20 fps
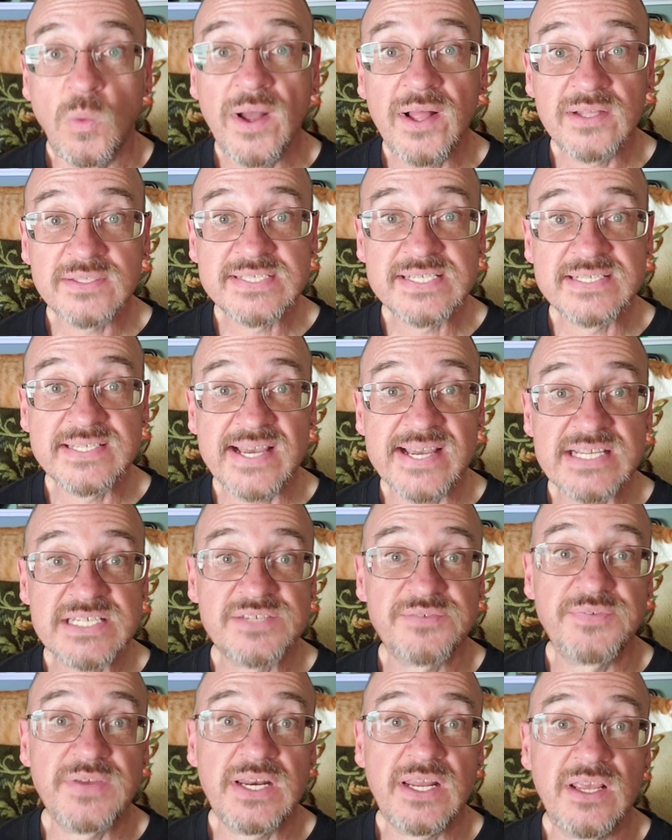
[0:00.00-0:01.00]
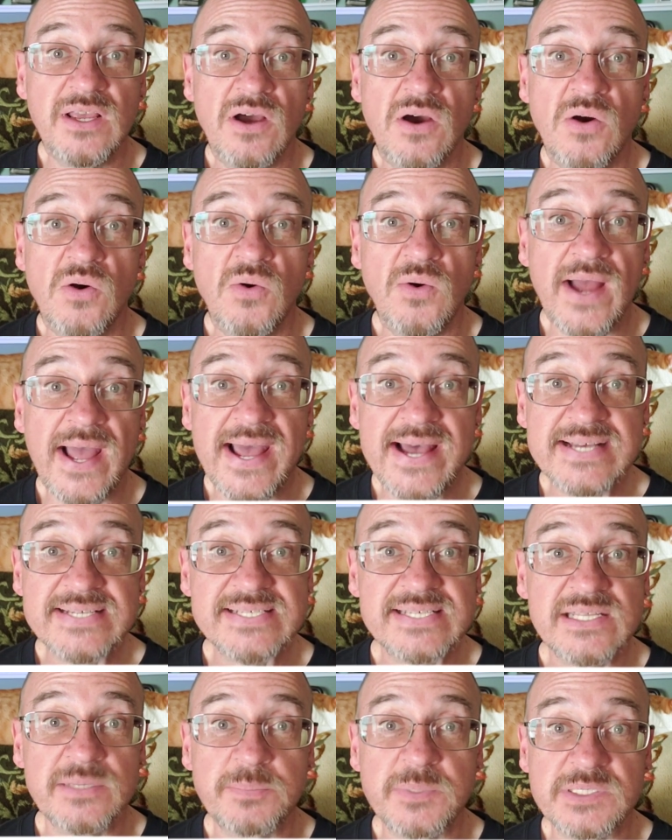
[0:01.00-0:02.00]
Well, today's video
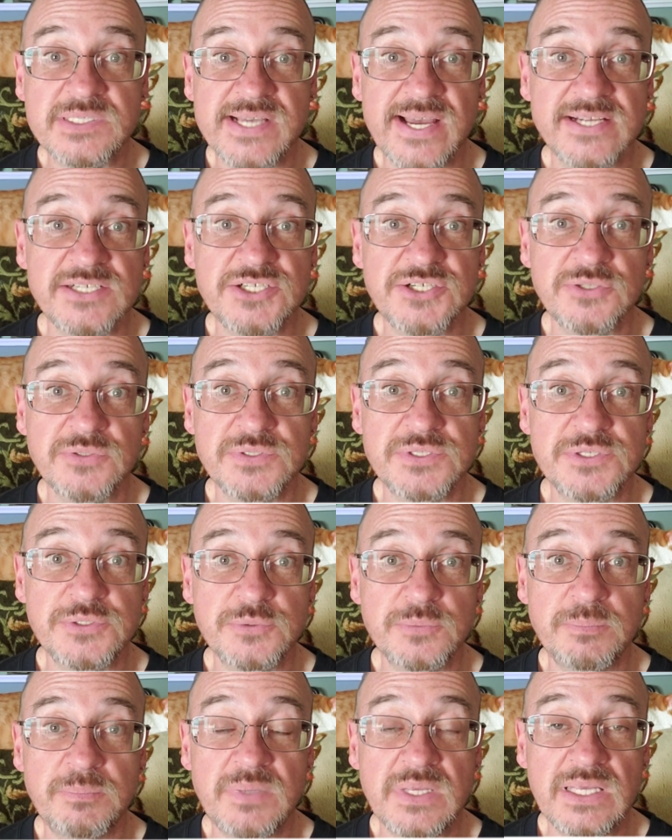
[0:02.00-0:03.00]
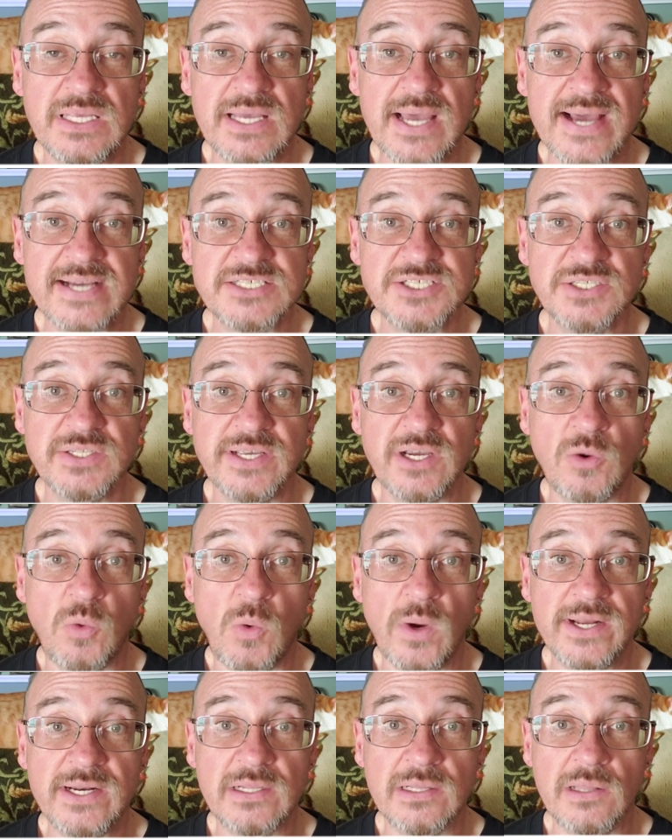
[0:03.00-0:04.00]
has the potential to be actually
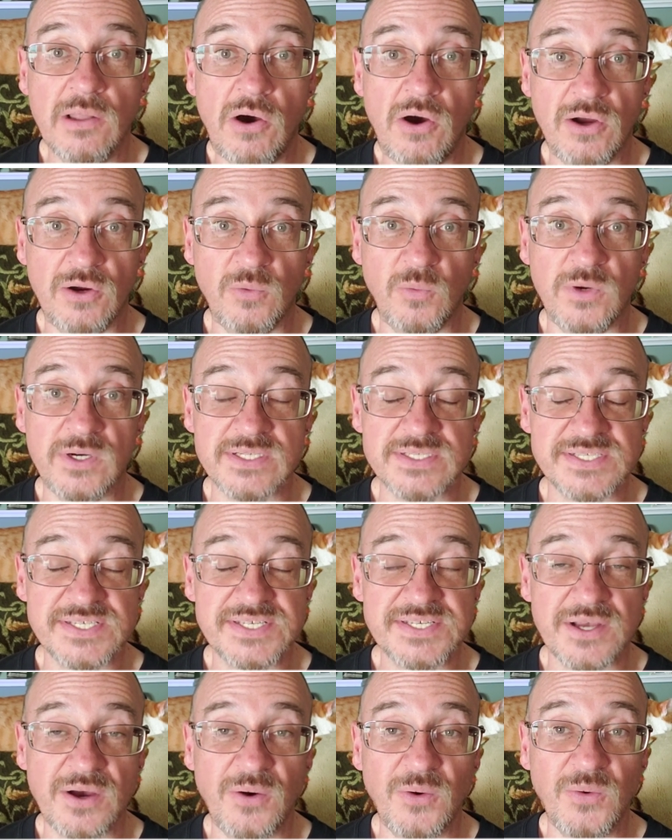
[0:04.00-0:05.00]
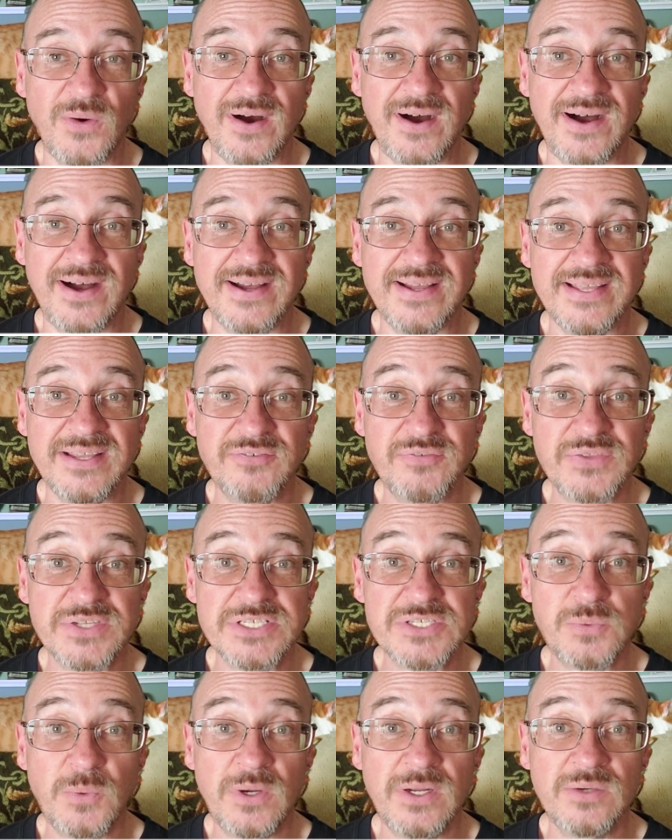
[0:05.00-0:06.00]
quite a long one. So uh, if
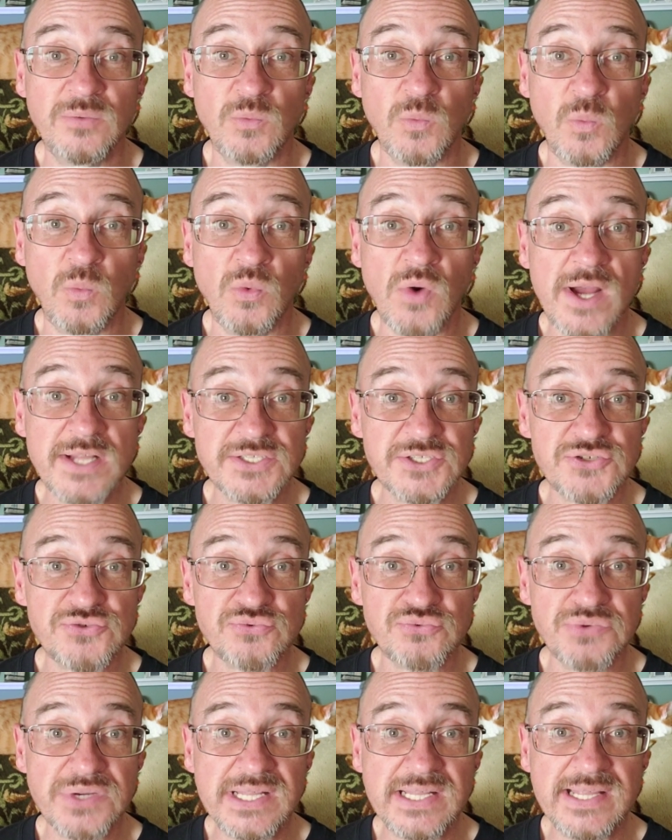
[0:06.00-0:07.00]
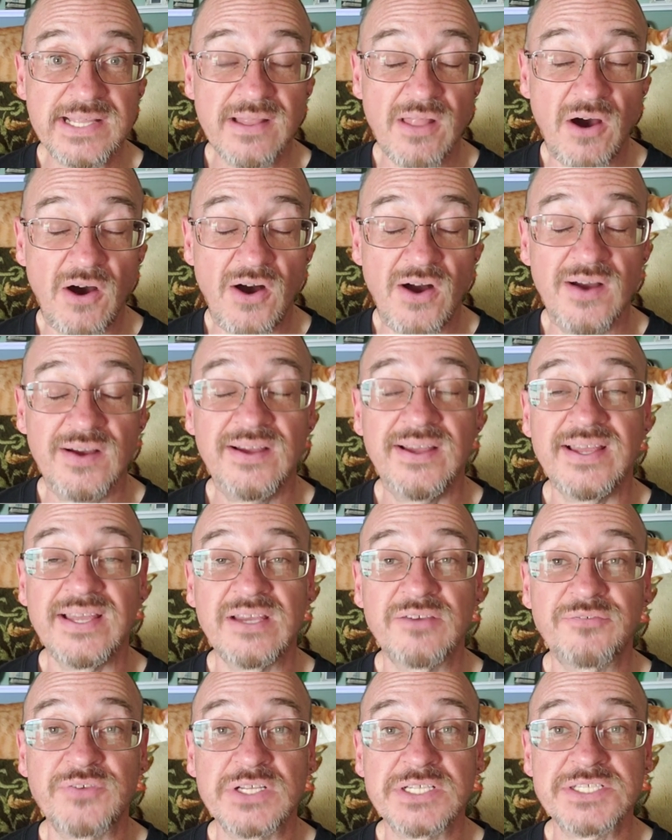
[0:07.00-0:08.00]
this one runs really long,
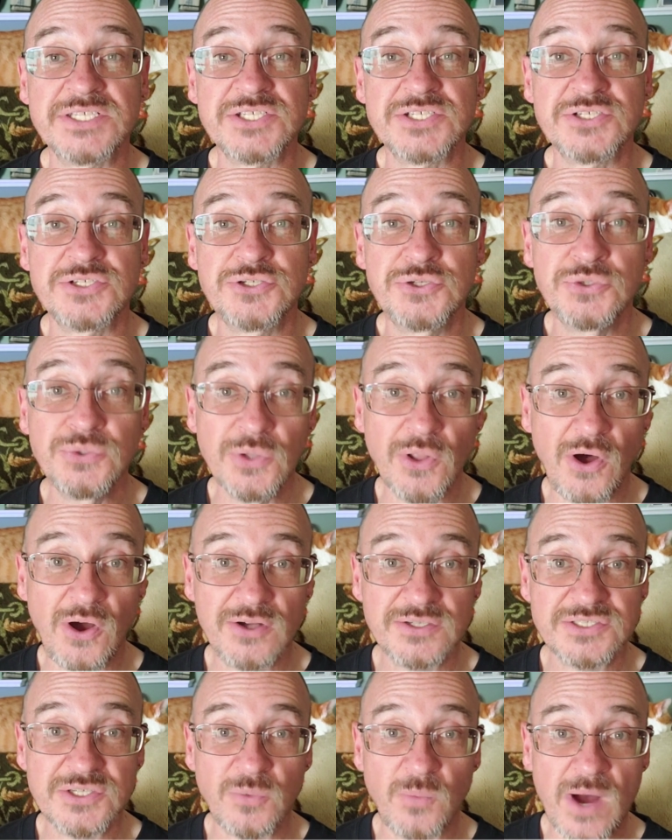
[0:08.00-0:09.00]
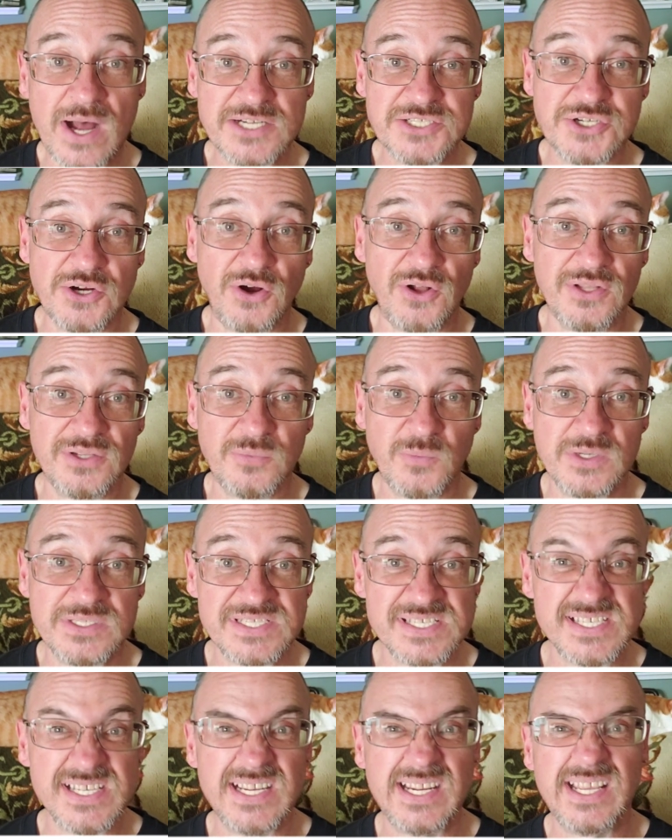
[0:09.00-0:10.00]
if it's too long to watch all in
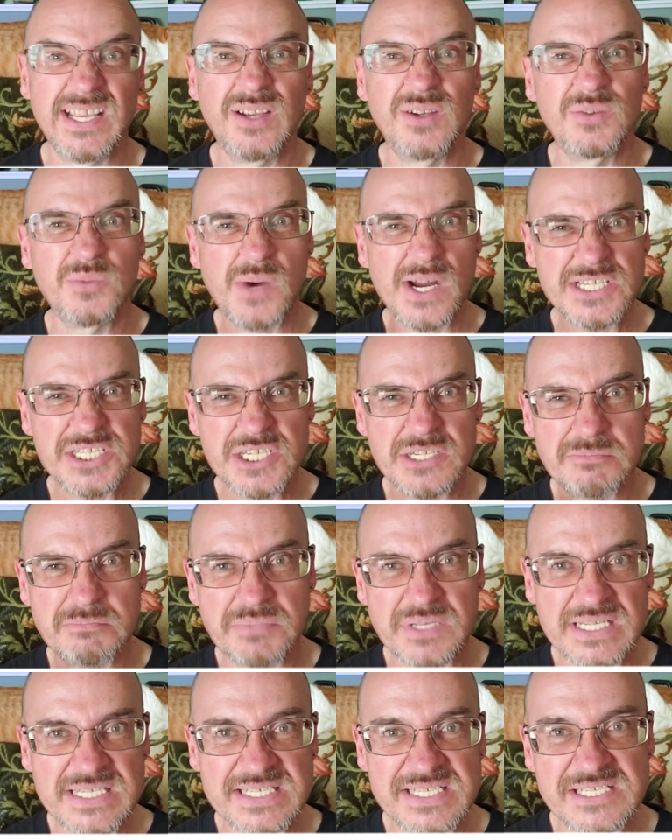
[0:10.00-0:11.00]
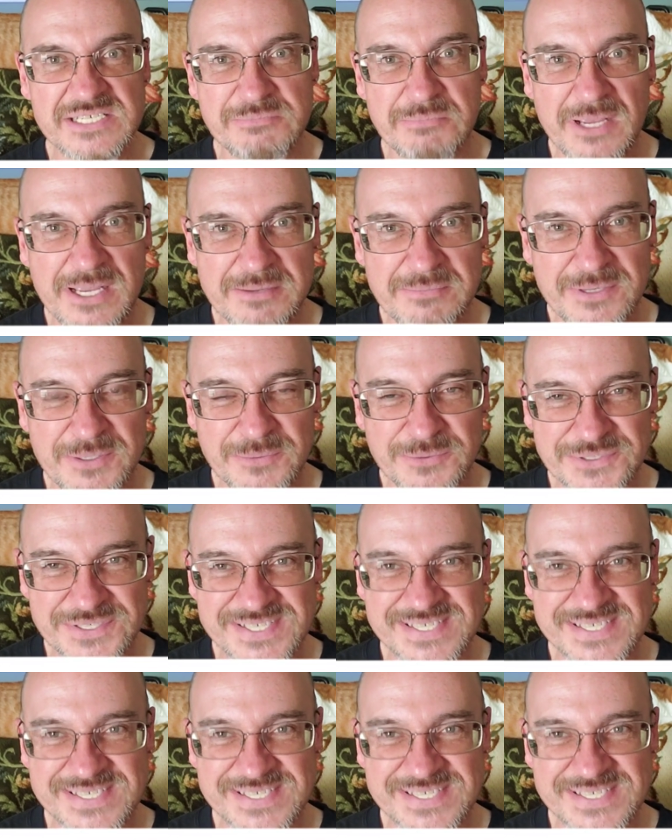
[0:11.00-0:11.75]
one sitting, watch it in pieces maybe, we'll